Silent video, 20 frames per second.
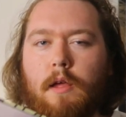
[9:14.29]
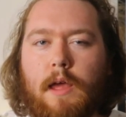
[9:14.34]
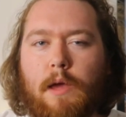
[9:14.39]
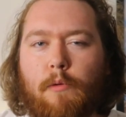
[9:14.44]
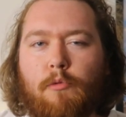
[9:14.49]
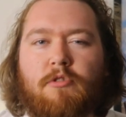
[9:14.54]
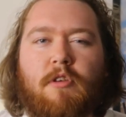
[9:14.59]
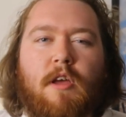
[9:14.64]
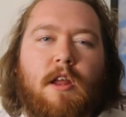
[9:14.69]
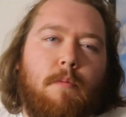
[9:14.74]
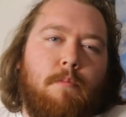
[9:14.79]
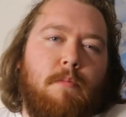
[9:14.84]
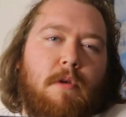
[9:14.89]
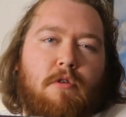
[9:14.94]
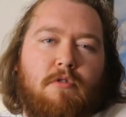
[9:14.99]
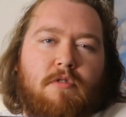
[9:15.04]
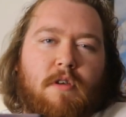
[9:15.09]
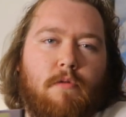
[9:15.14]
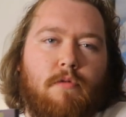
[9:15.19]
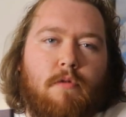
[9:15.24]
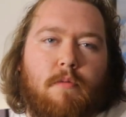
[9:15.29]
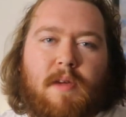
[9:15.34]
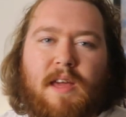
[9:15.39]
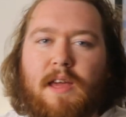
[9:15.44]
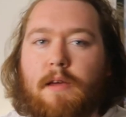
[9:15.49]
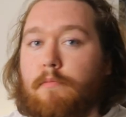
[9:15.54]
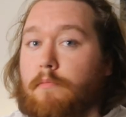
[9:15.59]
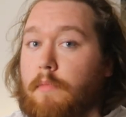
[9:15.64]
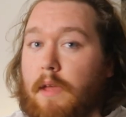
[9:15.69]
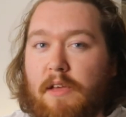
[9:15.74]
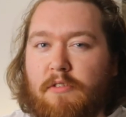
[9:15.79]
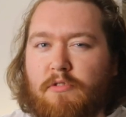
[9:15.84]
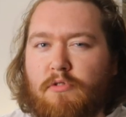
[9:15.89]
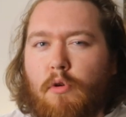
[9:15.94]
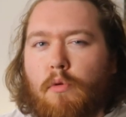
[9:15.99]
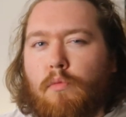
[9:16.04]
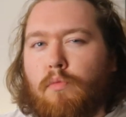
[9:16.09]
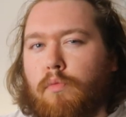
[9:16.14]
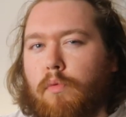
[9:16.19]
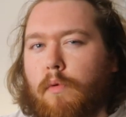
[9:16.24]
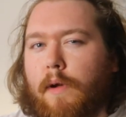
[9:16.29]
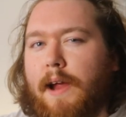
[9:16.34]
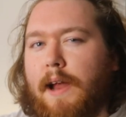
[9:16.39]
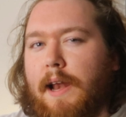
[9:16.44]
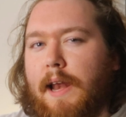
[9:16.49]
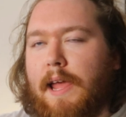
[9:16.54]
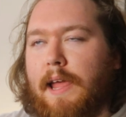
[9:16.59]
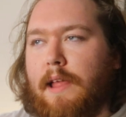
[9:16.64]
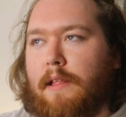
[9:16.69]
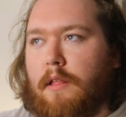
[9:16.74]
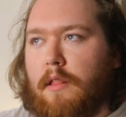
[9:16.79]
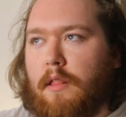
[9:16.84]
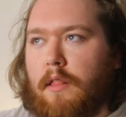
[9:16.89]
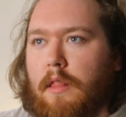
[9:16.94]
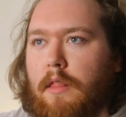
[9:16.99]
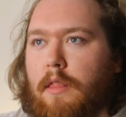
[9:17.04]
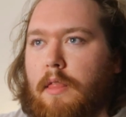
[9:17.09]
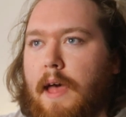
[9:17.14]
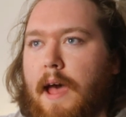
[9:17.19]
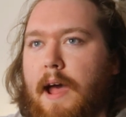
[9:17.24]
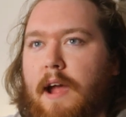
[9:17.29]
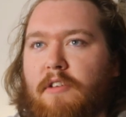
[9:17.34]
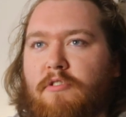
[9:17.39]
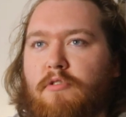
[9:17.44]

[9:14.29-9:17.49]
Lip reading: it was like the music for me, it's not really there.